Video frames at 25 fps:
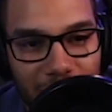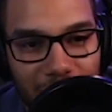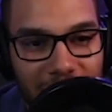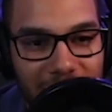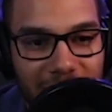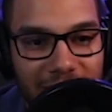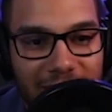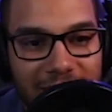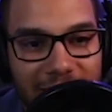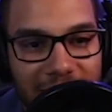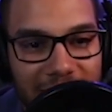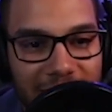And
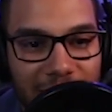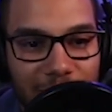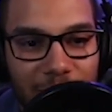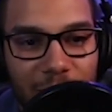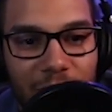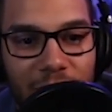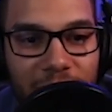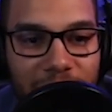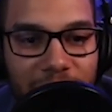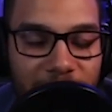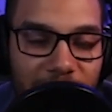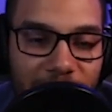then he sends him
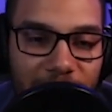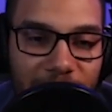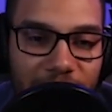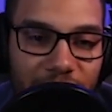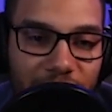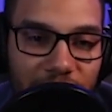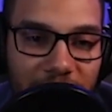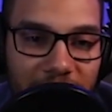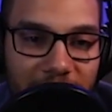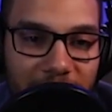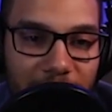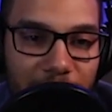off, and then the
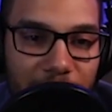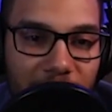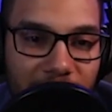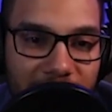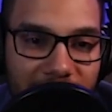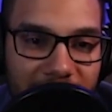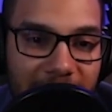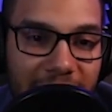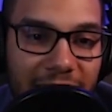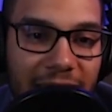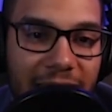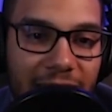giant
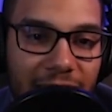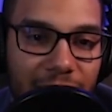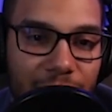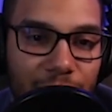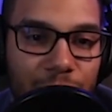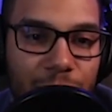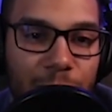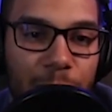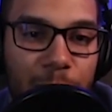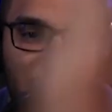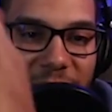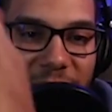monkey head
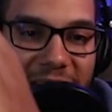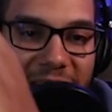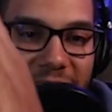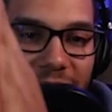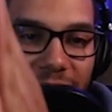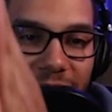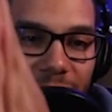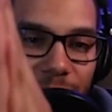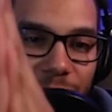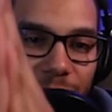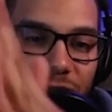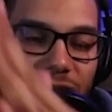goes
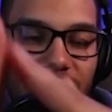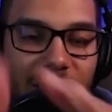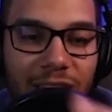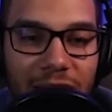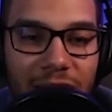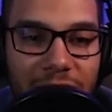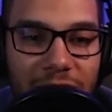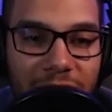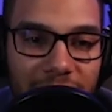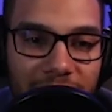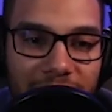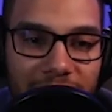bam,
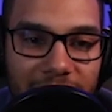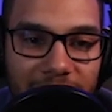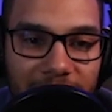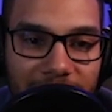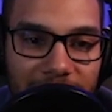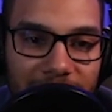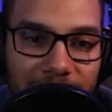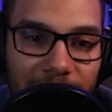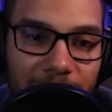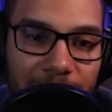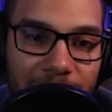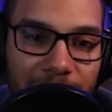and then
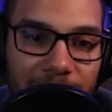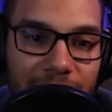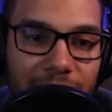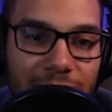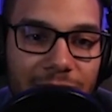kills him.